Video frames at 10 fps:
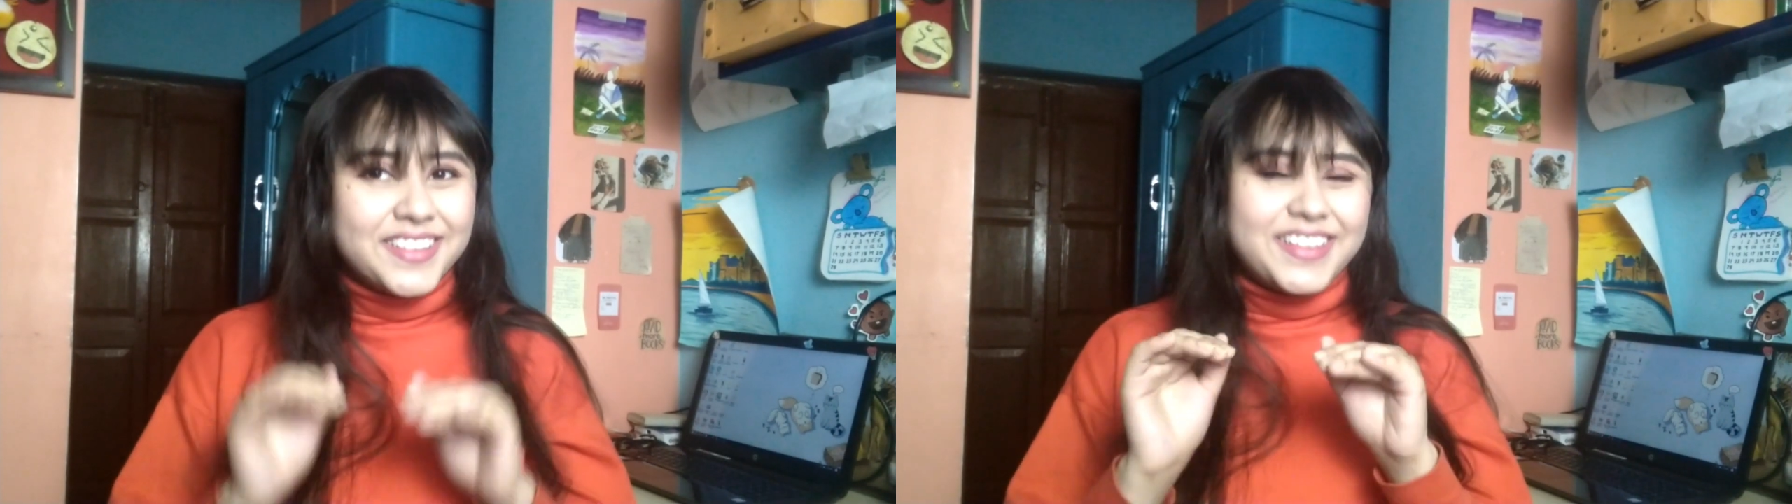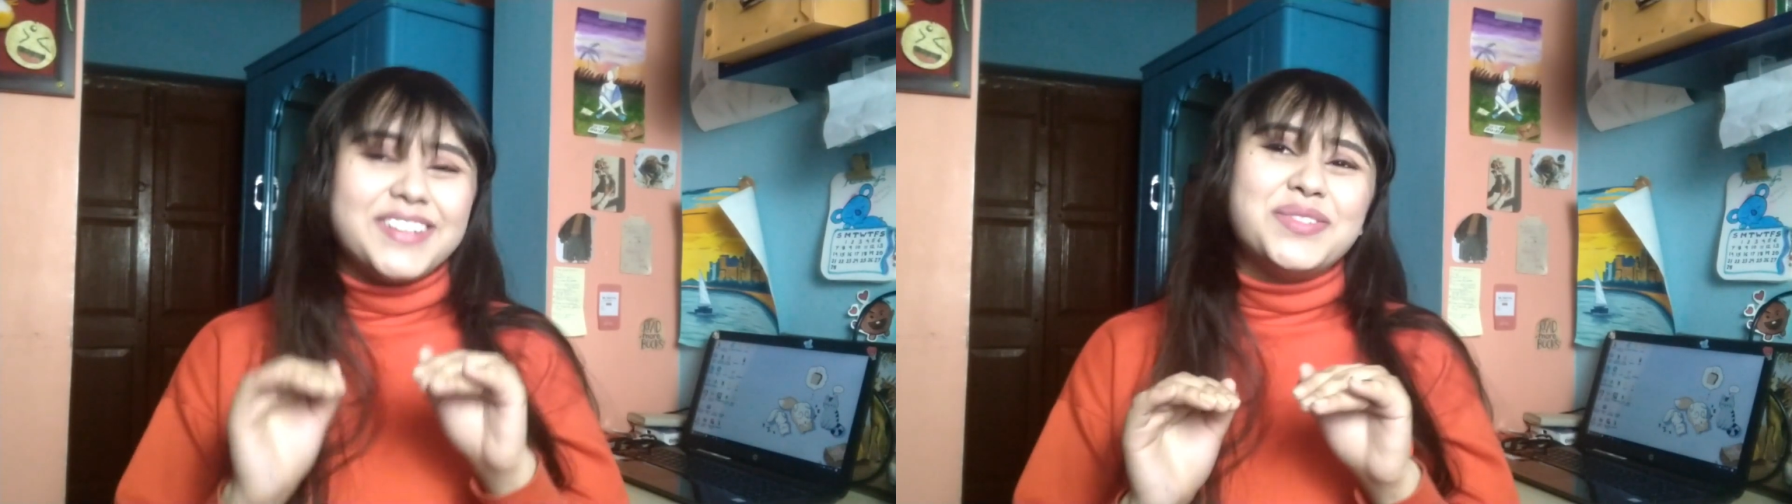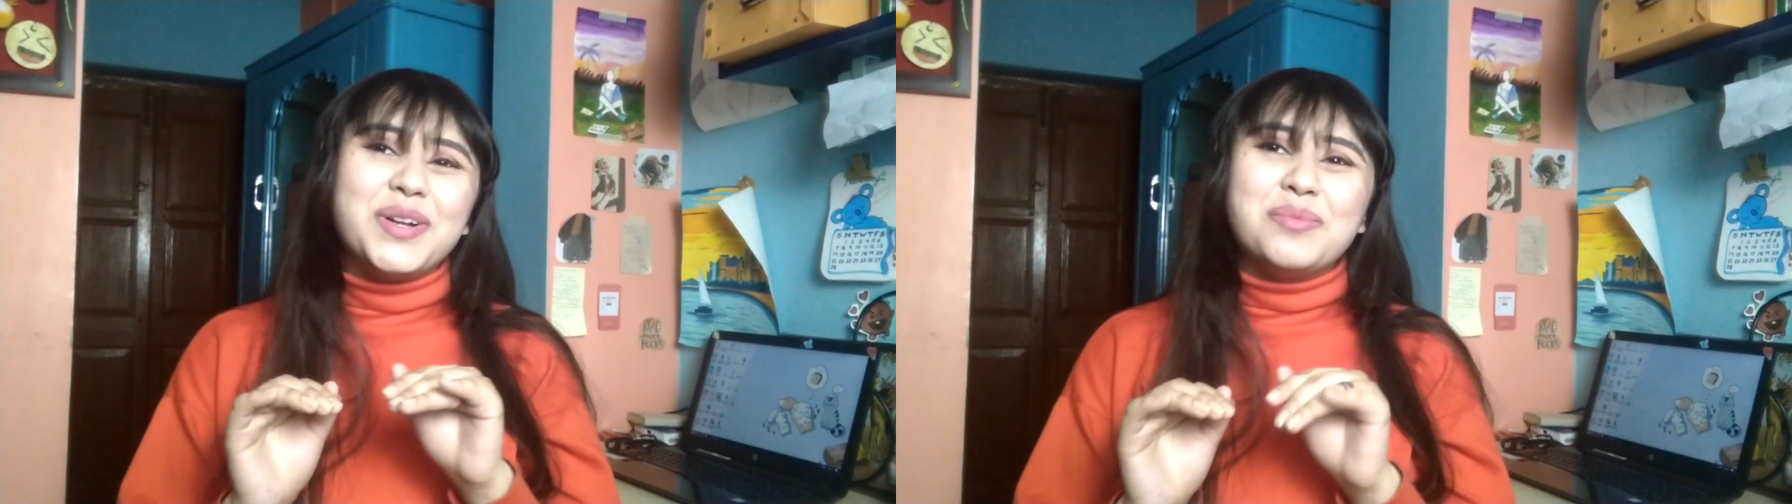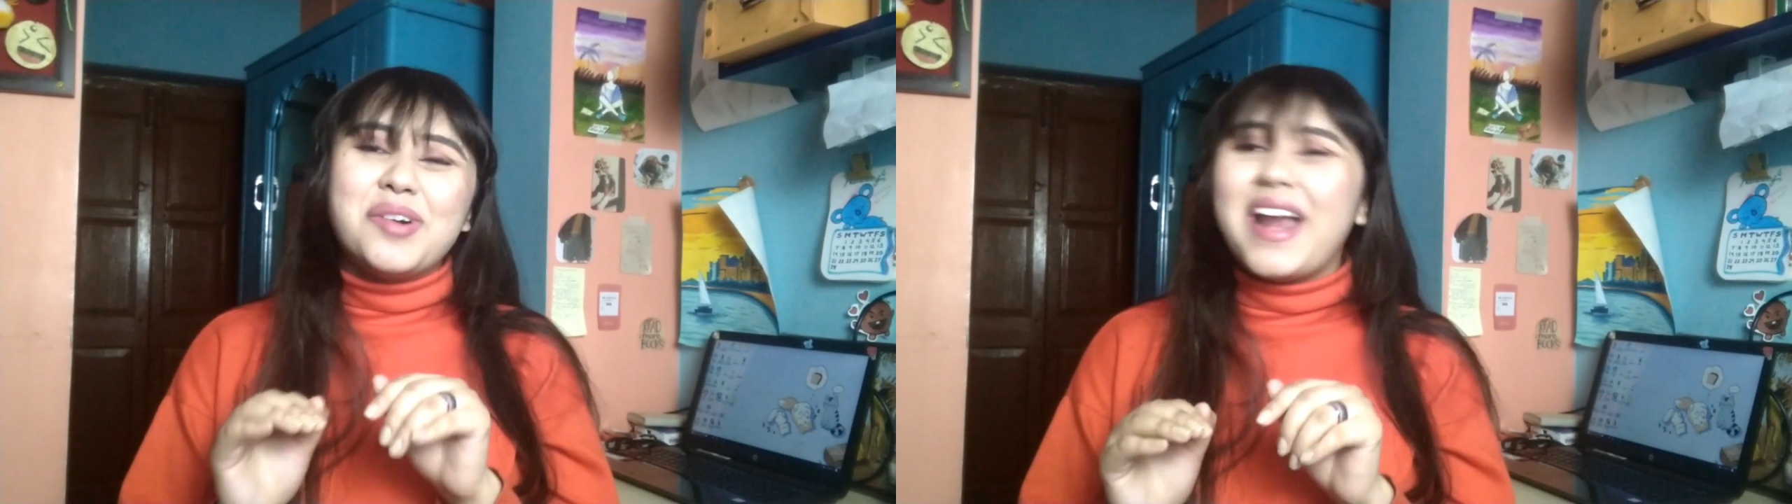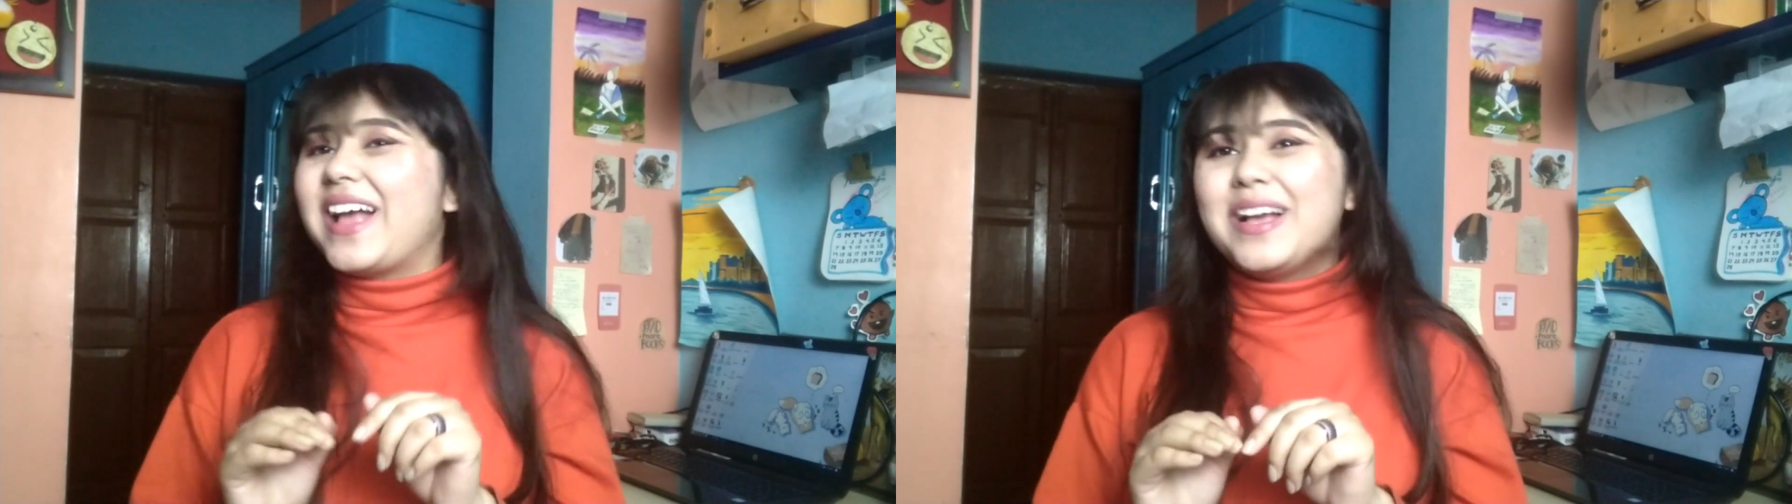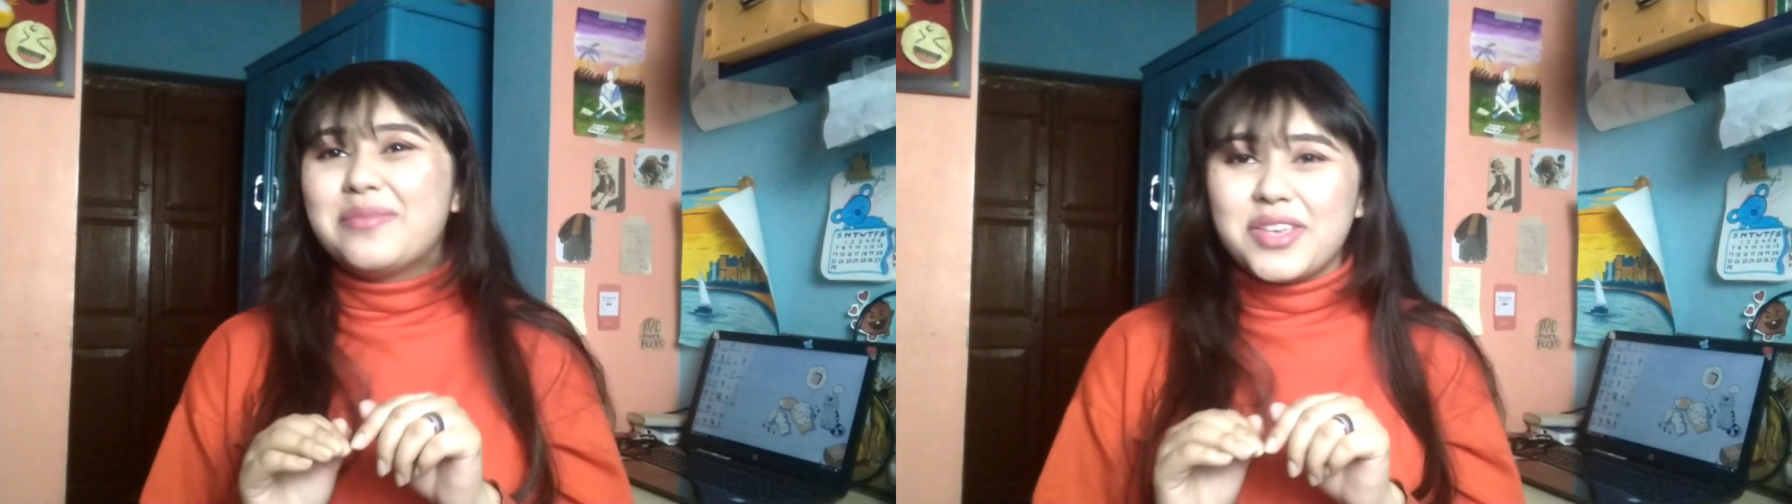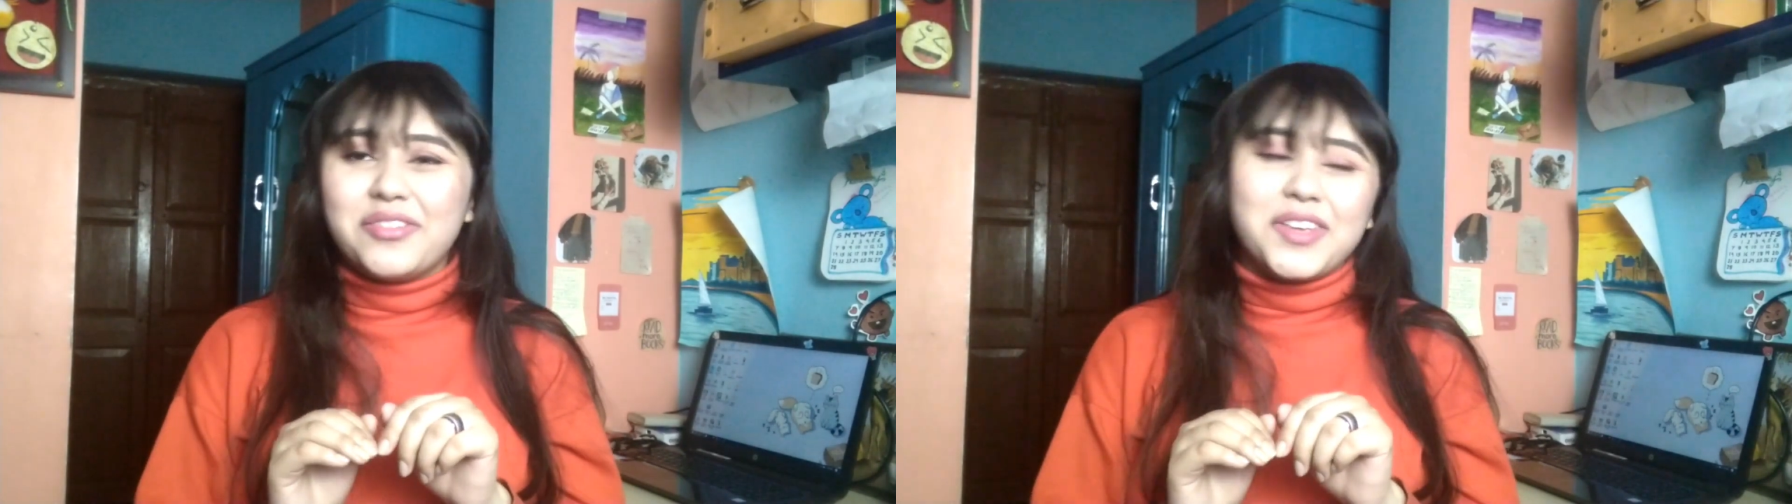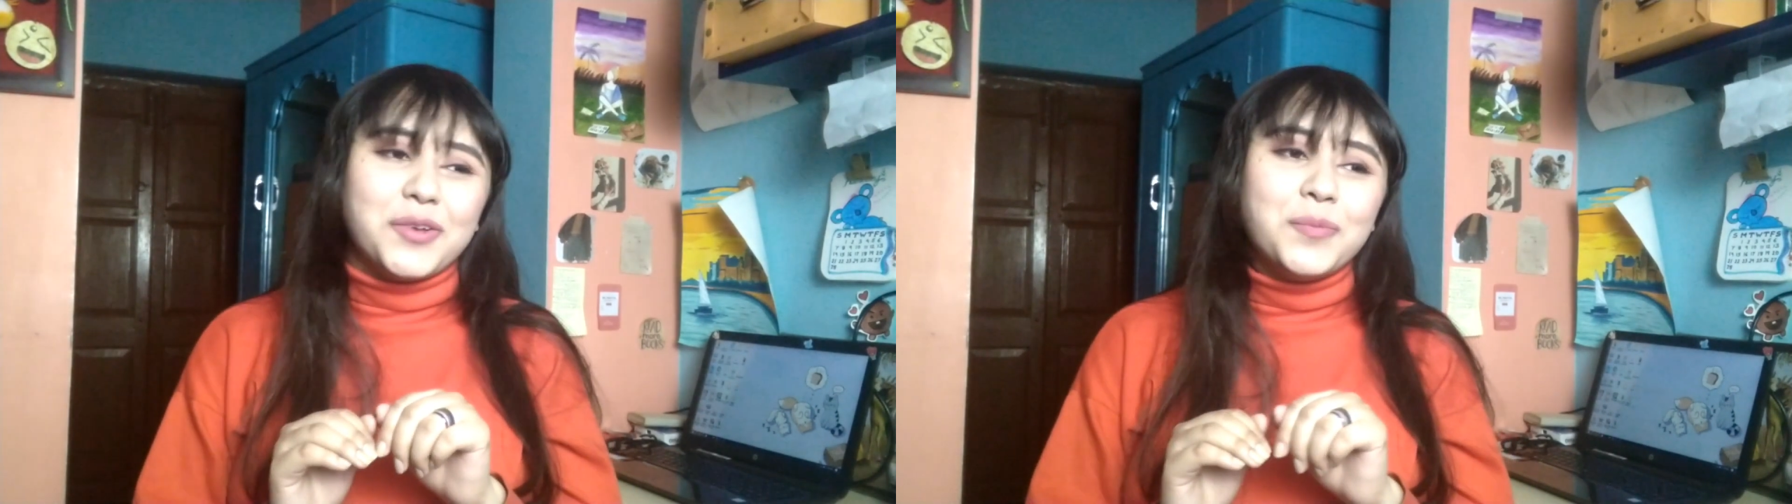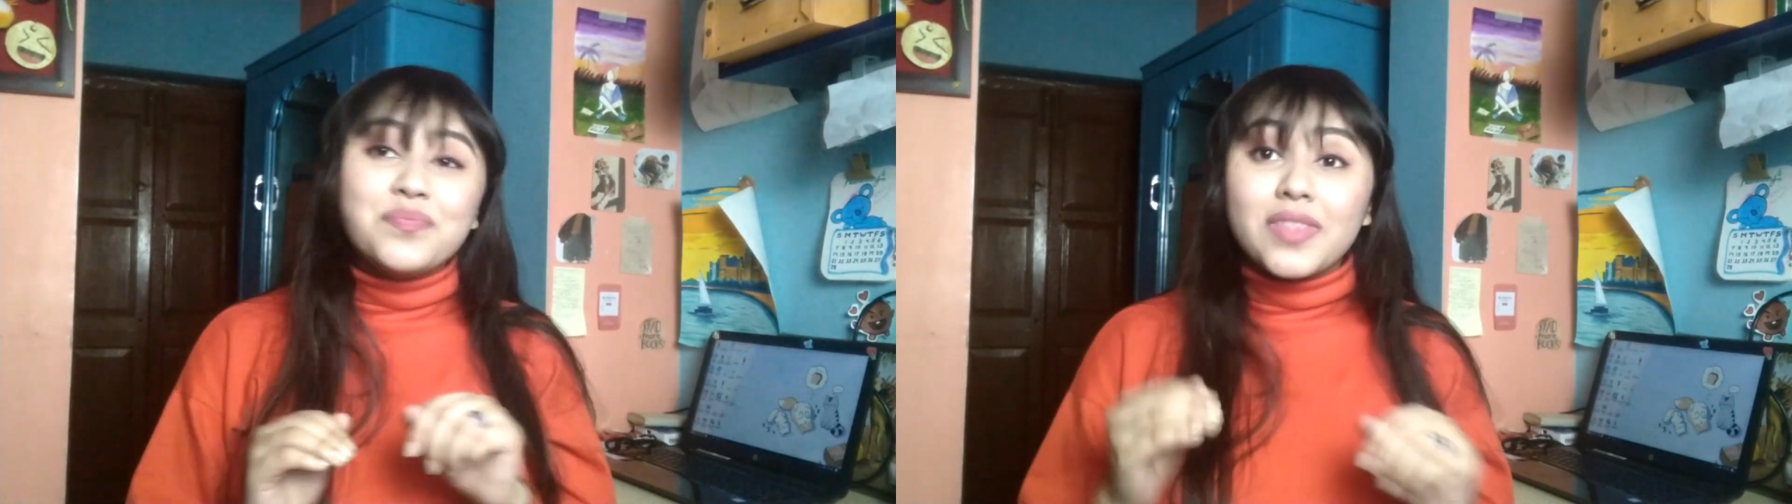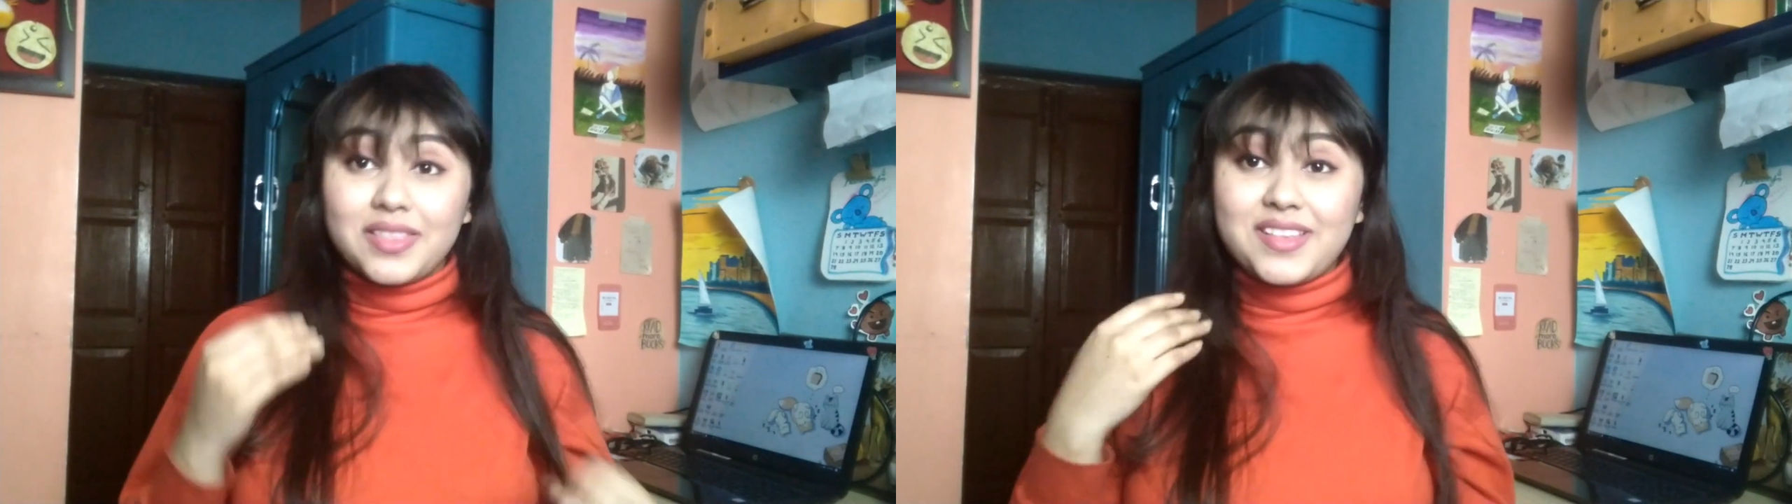there's one more hack I'm giving you.